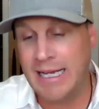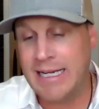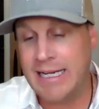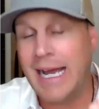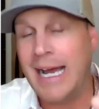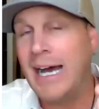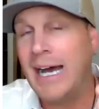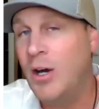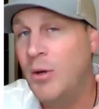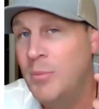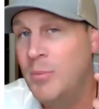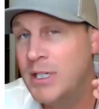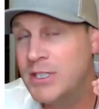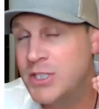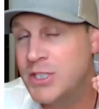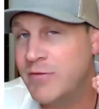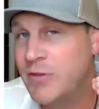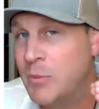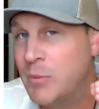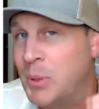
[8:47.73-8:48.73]
and how
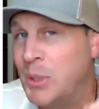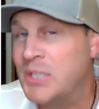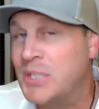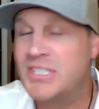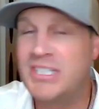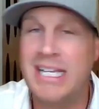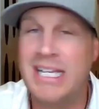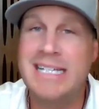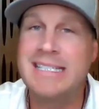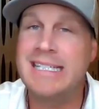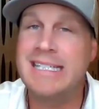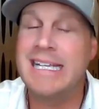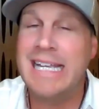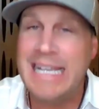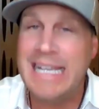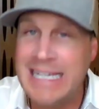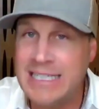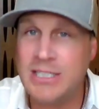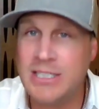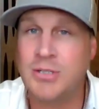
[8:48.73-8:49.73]
much of a percent
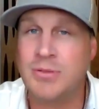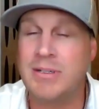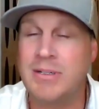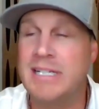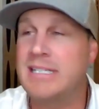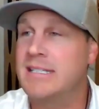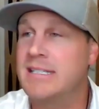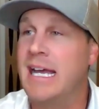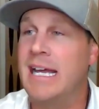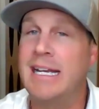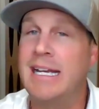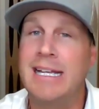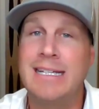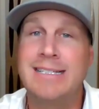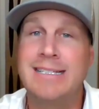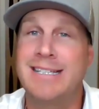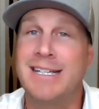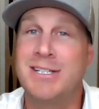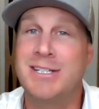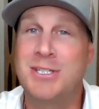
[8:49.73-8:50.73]
increase that
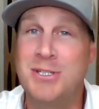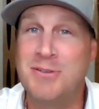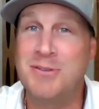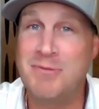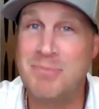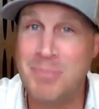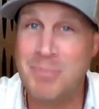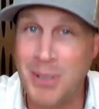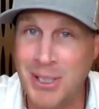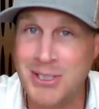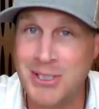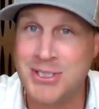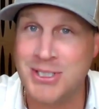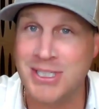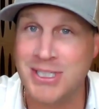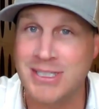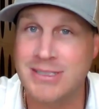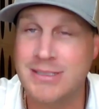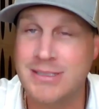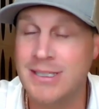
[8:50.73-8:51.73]
is since you've
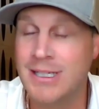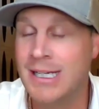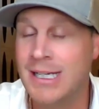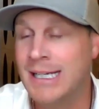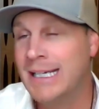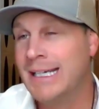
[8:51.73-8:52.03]
purchased.